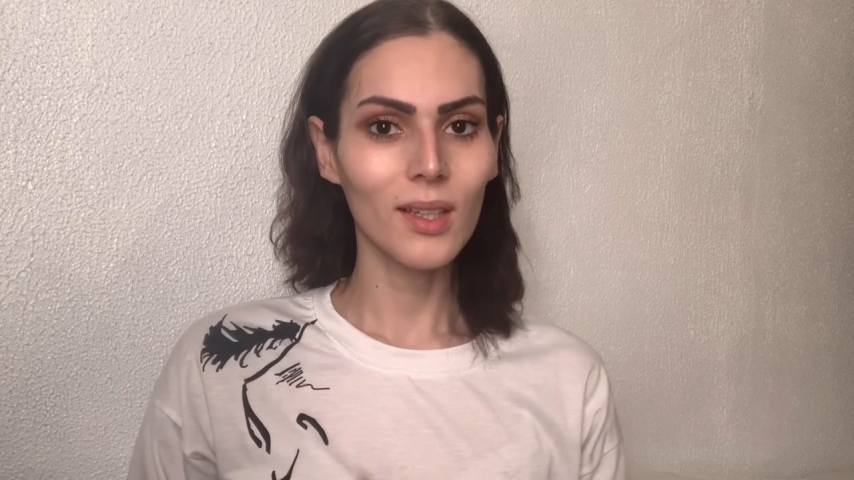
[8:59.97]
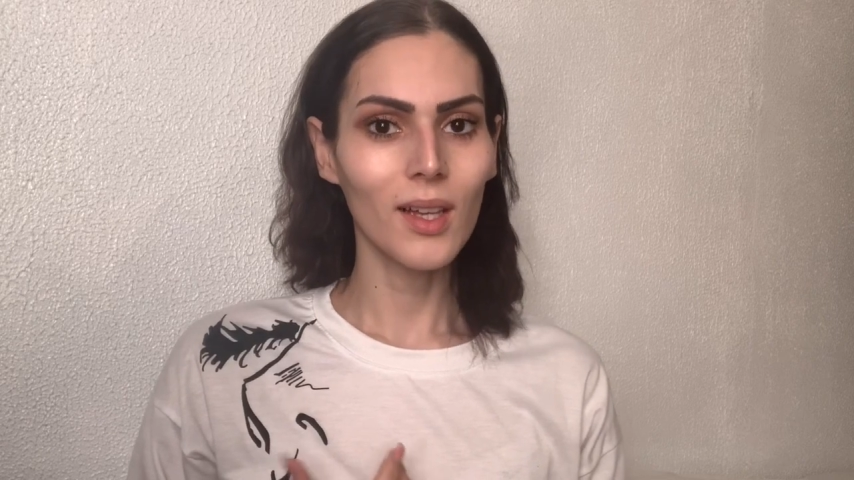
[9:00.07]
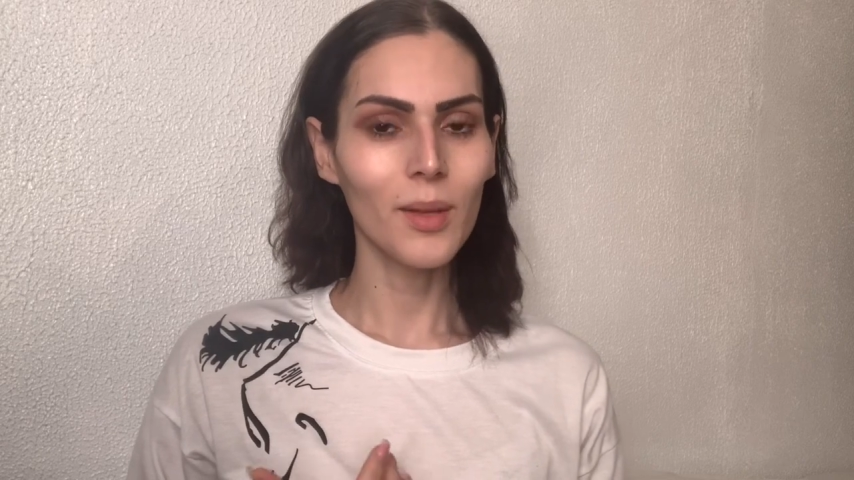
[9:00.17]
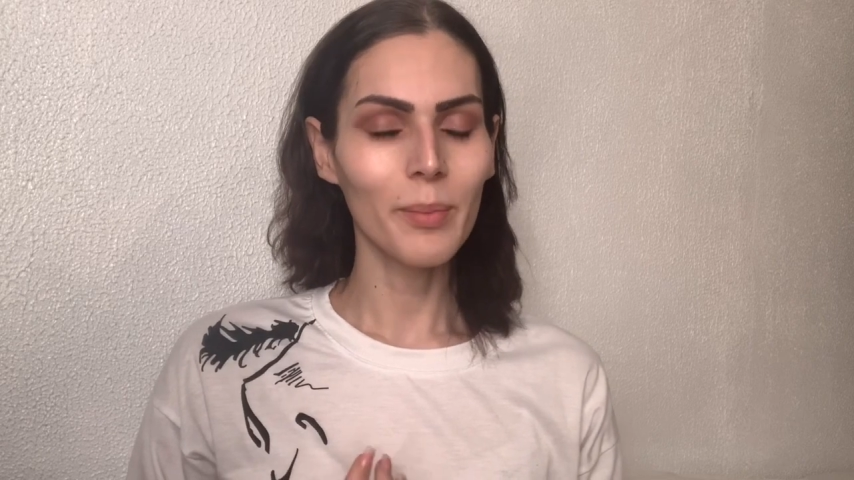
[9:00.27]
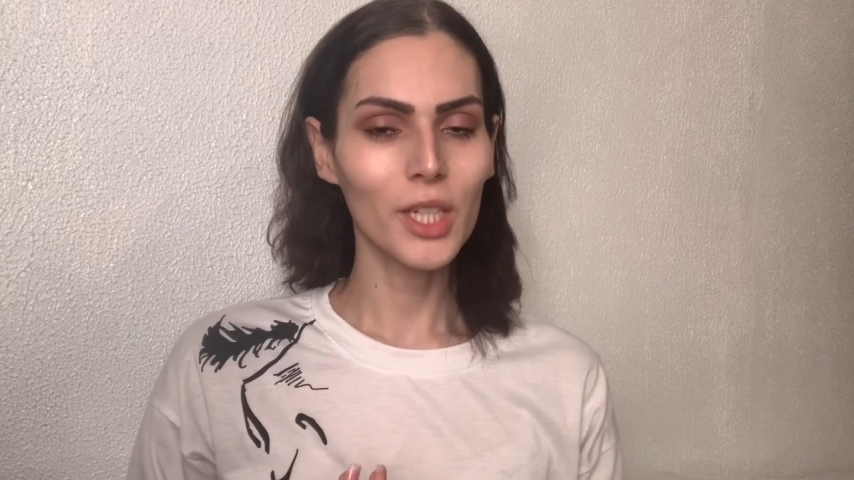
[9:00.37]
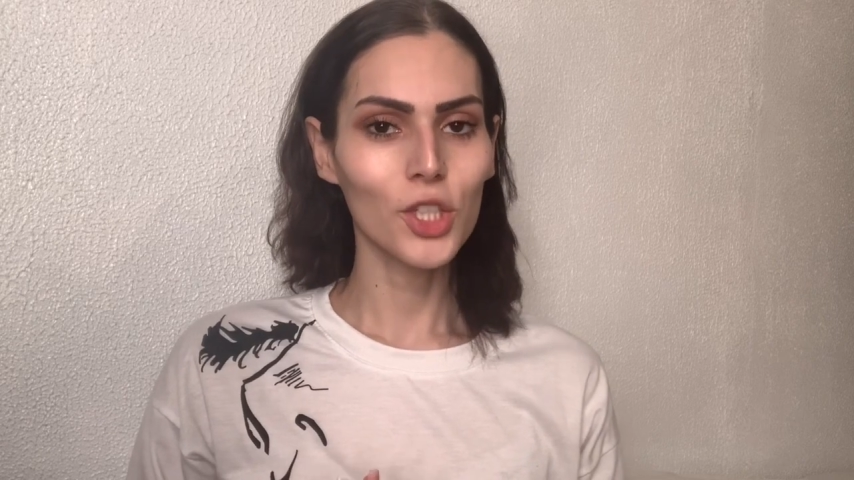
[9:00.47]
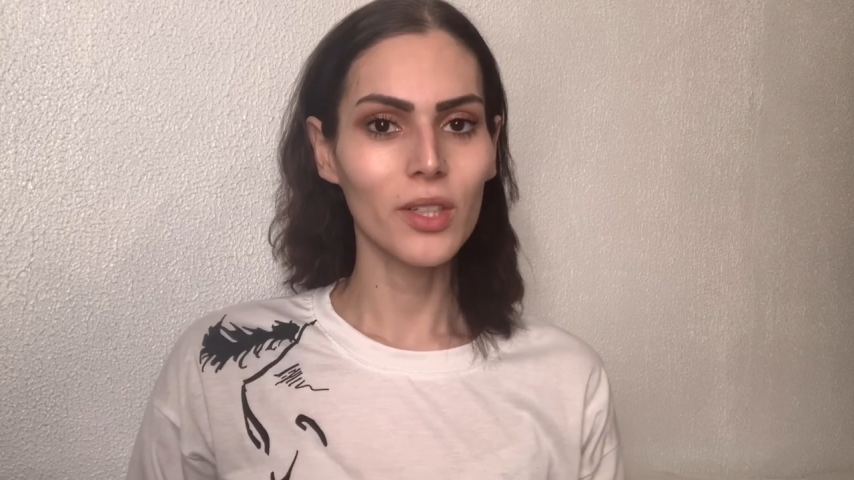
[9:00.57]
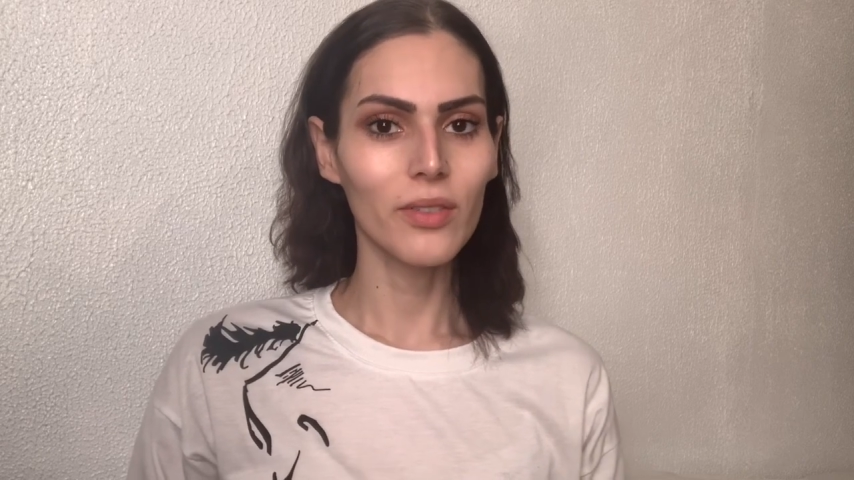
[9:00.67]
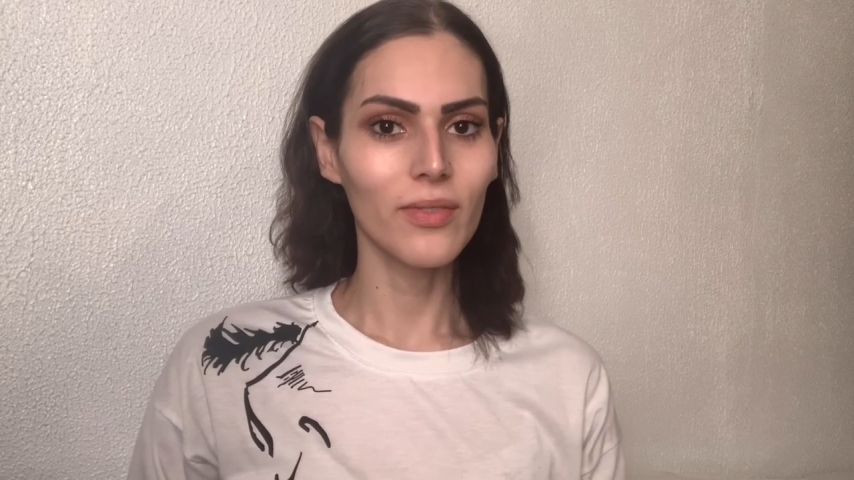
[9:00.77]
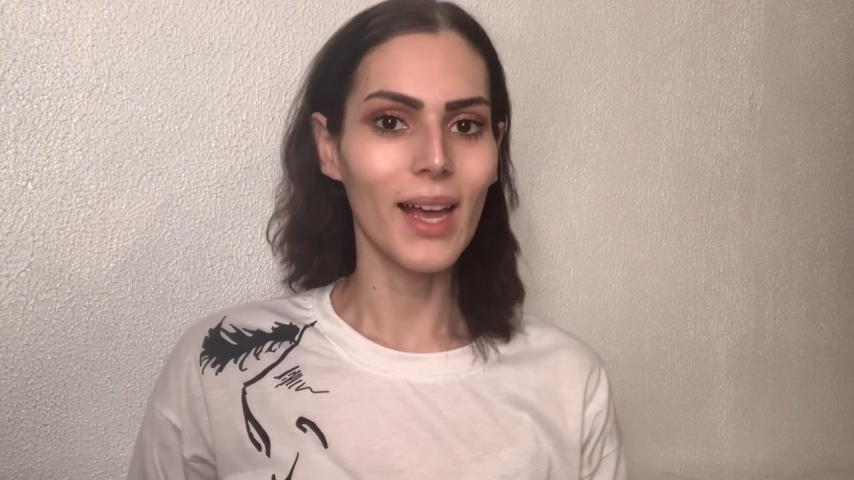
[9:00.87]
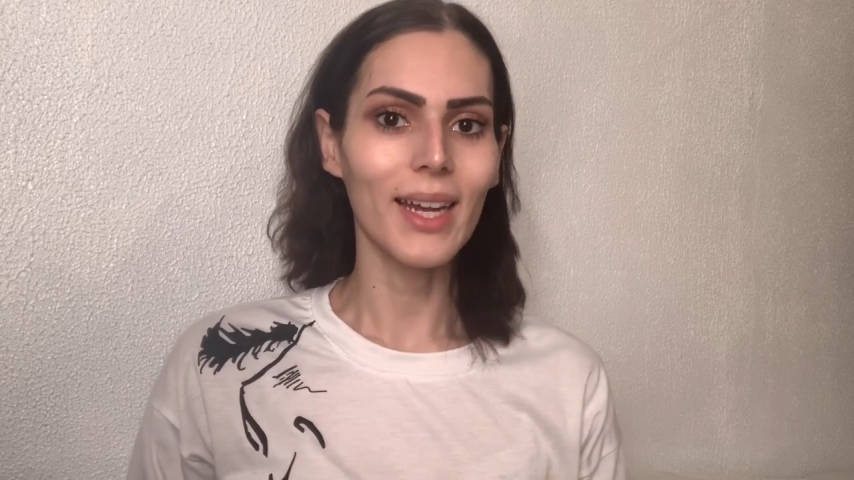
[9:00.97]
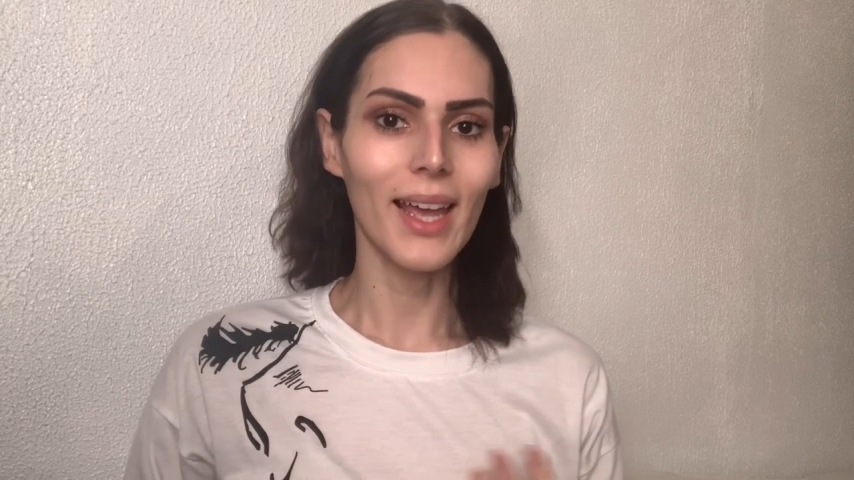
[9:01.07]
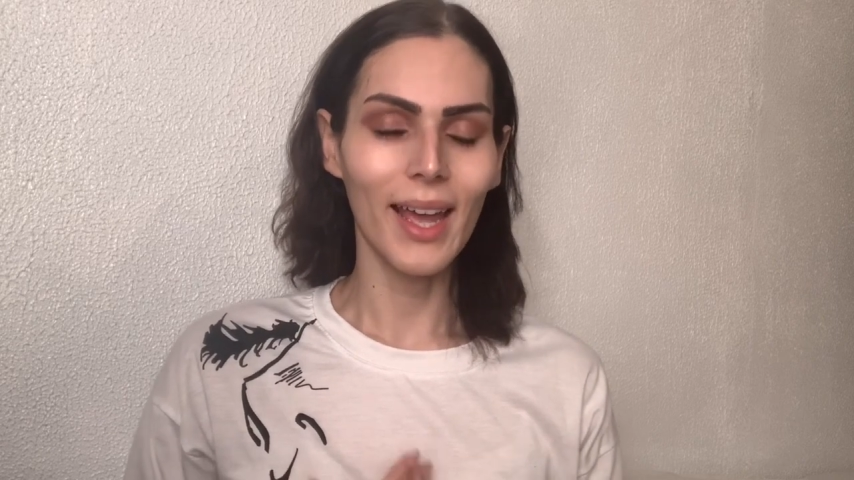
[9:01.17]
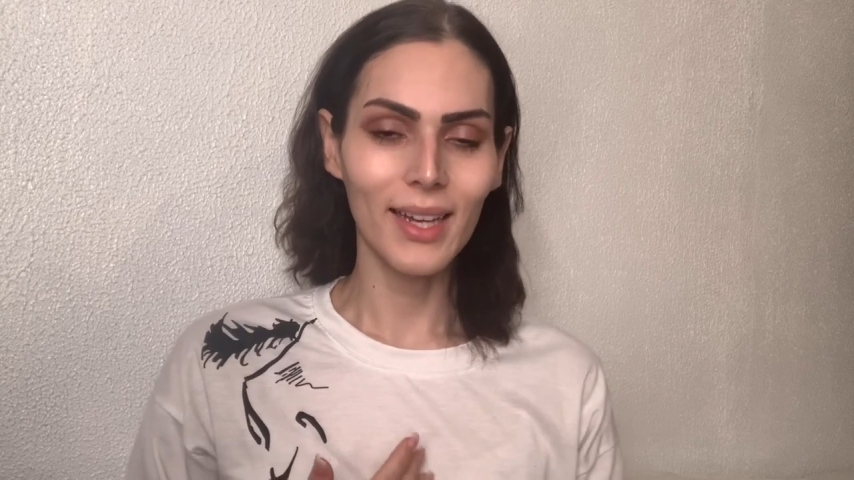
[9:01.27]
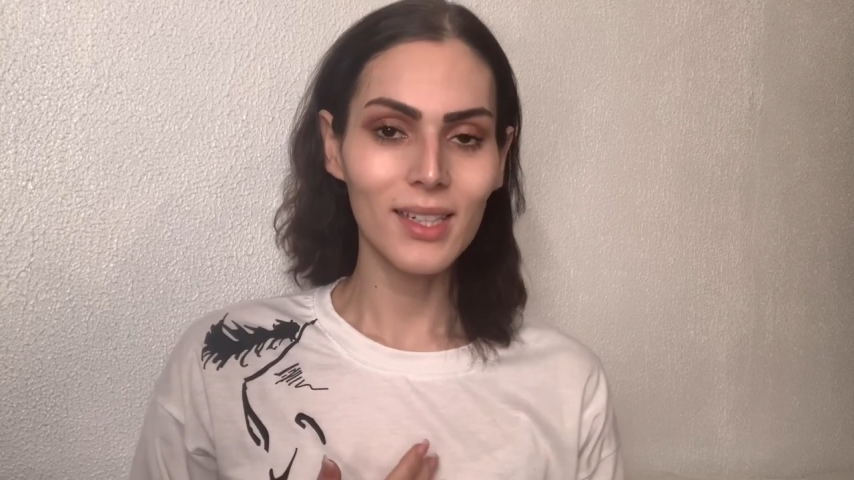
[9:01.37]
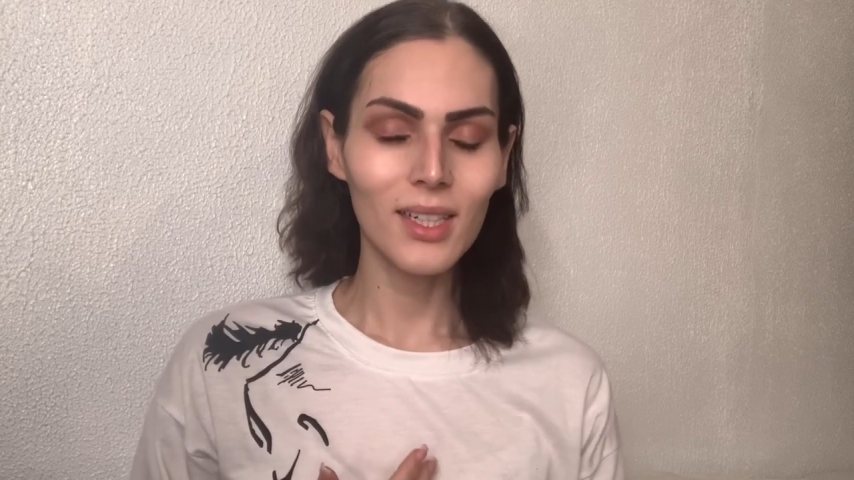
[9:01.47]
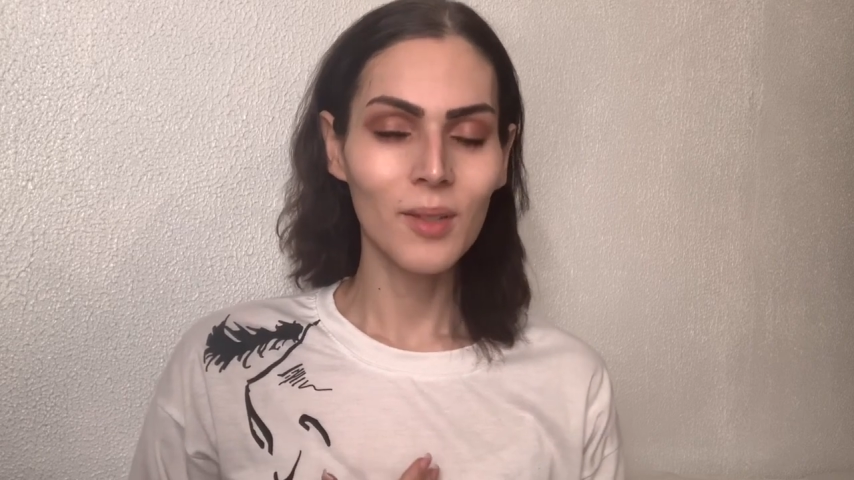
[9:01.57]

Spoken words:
a mixture of fat and